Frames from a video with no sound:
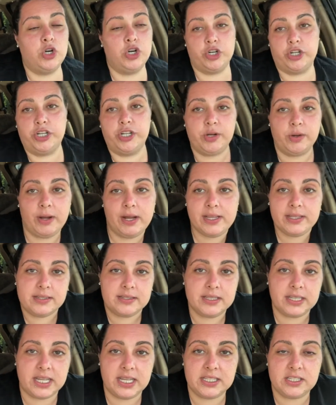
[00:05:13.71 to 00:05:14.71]
or us,
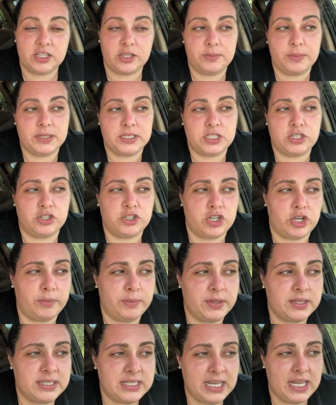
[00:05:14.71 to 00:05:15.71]
the kids on the bus started talking
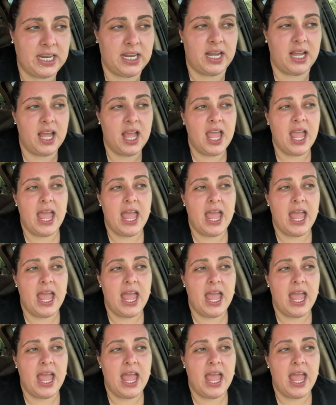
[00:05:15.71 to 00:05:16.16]
about Santa,